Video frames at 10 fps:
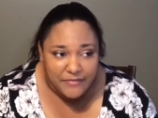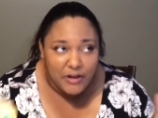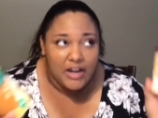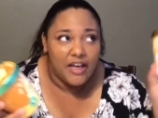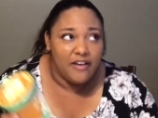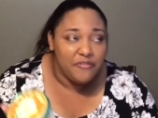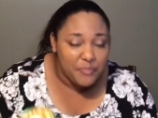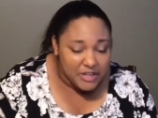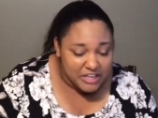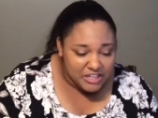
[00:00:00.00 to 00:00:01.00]
If you love
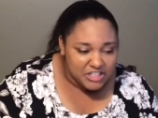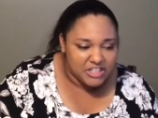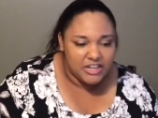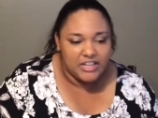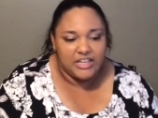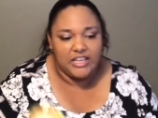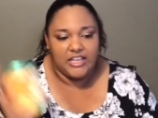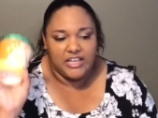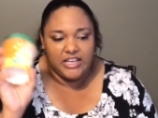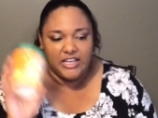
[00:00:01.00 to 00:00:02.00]
peach
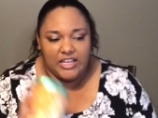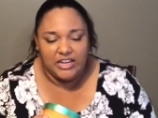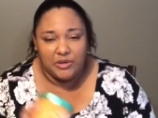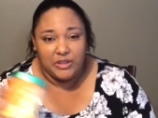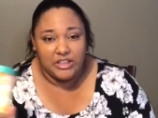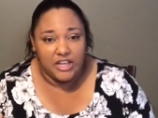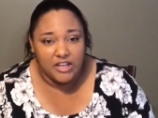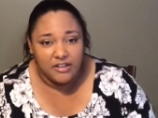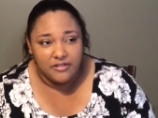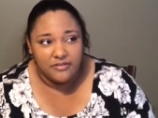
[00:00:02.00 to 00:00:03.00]
and you
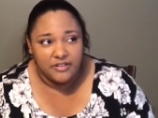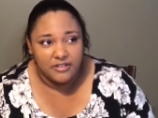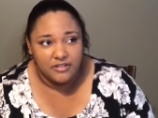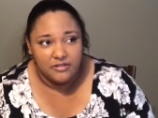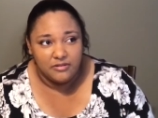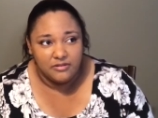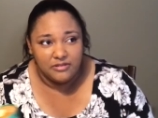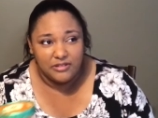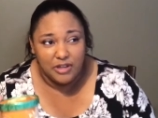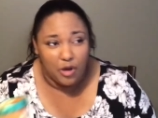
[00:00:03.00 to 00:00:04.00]
love
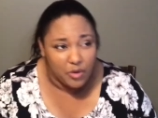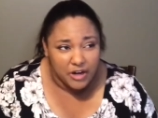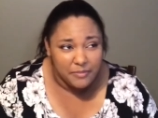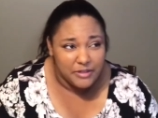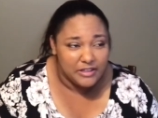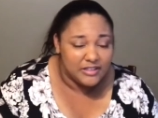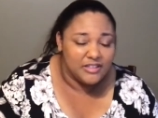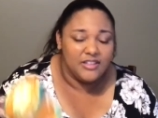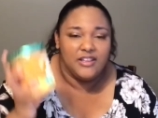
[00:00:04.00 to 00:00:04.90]
coconut milk,